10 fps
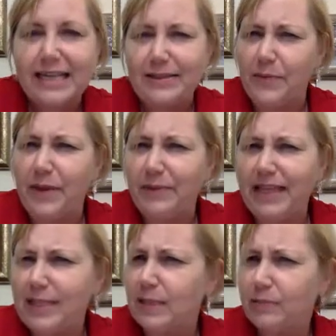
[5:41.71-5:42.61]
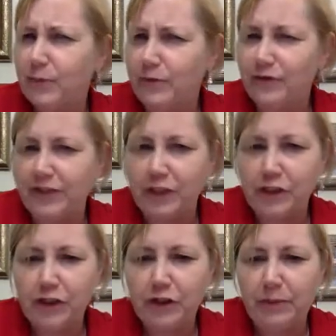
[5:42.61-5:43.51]
So maybe this spoonful of
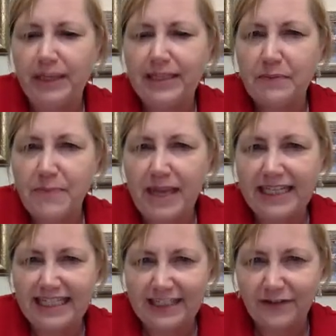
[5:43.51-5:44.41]
sugar makes the medicine